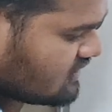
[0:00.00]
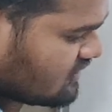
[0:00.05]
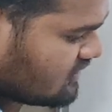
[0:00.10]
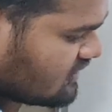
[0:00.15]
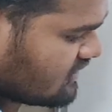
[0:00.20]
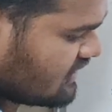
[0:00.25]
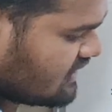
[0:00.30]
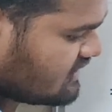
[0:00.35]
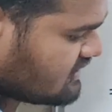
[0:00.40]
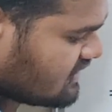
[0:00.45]

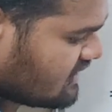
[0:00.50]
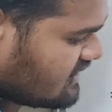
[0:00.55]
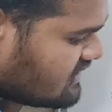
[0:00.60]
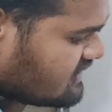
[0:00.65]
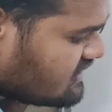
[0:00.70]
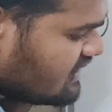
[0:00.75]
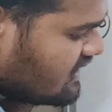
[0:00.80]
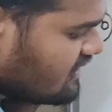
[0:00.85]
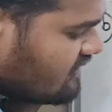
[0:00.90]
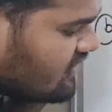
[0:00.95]
So this
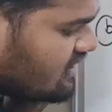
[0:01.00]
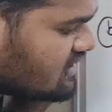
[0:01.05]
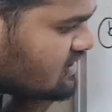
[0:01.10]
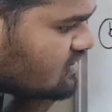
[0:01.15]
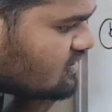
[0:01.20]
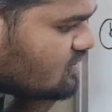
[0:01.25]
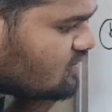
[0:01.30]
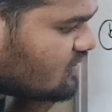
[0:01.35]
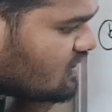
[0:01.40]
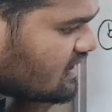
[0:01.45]
is
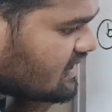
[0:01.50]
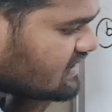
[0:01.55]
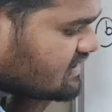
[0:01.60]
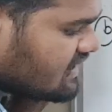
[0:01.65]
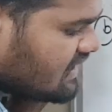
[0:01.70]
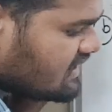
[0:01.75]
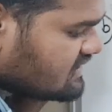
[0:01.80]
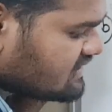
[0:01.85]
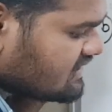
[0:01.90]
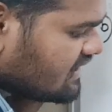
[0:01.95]
equals to, what
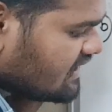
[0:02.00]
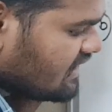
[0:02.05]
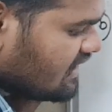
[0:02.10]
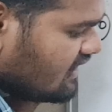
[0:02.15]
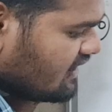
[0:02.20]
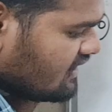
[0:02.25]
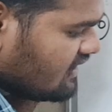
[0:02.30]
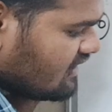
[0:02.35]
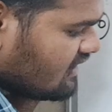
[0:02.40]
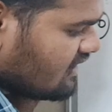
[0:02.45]
is
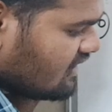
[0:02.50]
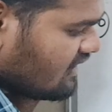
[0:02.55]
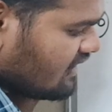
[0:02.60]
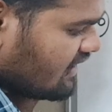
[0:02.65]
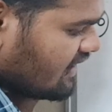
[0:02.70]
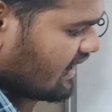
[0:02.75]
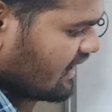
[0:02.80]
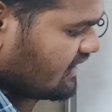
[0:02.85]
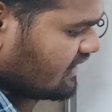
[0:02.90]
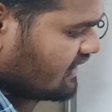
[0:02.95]
S3?
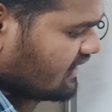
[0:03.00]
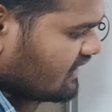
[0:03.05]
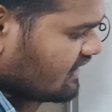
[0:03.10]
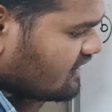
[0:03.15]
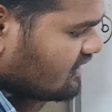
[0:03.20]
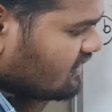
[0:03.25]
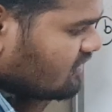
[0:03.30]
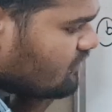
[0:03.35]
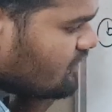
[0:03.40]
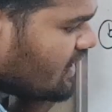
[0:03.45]

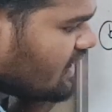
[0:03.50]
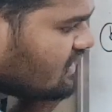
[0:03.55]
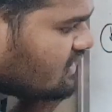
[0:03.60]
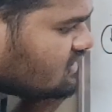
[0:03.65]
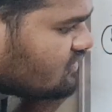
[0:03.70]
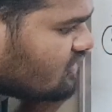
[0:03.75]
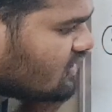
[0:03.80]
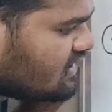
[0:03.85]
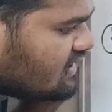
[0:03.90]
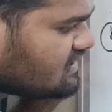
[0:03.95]
19
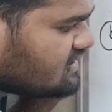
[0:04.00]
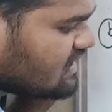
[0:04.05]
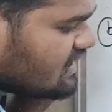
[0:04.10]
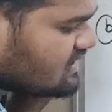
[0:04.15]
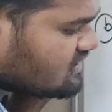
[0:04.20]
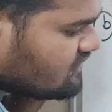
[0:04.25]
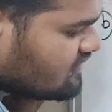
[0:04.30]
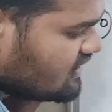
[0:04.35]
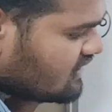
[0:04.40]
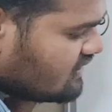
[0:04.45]
minus what is
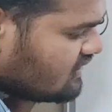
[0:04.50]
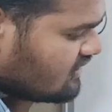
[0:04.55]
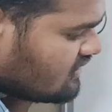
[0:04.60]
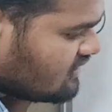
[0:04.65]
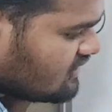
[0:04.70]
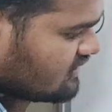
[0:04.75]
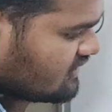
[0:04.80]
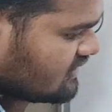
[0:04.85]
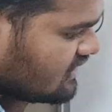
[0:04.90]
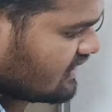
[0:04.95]
S1?
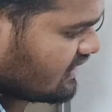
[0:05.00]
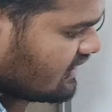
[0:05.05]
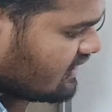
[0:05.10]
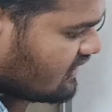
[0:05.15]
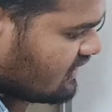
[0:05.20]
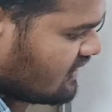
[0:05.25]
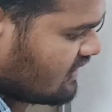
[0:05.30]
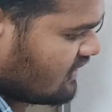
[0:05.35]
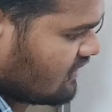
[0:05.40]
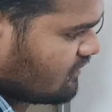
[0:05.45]

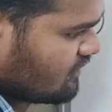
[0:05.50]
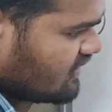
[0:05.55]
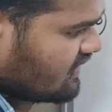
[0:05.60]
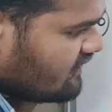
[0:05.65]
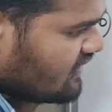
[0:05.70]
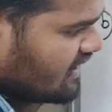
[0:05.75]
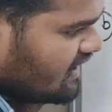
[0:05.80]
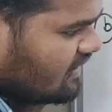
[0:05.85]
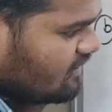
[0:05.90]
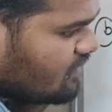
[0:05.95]
3
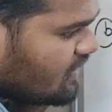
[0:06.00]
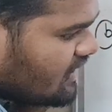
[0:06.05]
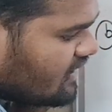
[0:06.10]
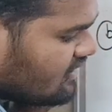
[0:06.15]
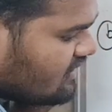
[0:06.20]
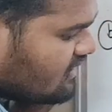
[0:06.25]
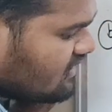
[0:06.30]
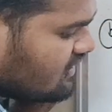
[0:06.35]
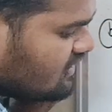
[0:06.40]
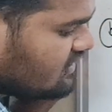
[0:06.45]
divided by